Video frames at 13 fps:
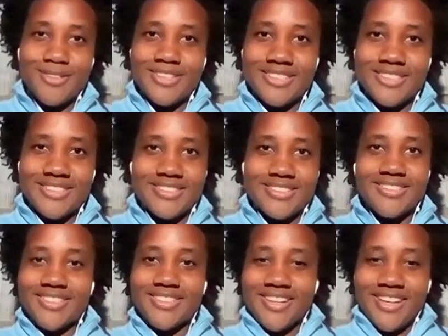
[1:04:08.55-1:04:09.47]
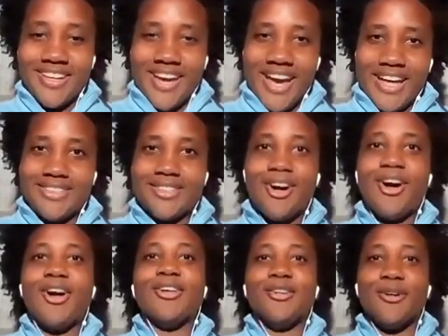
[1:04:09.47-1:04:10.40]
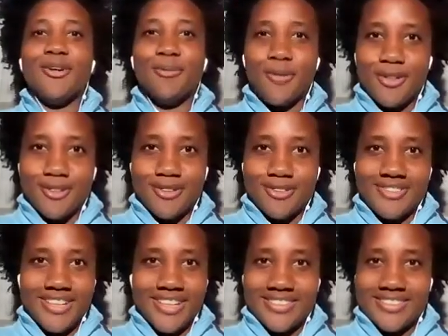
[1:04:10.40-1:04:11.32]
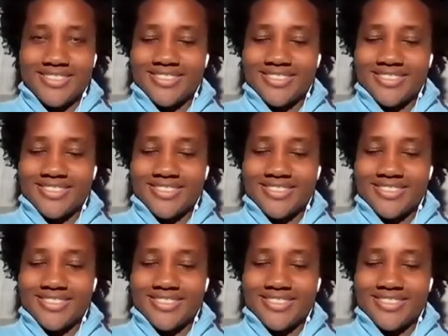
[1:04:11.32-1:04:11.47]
Because I took all of your words as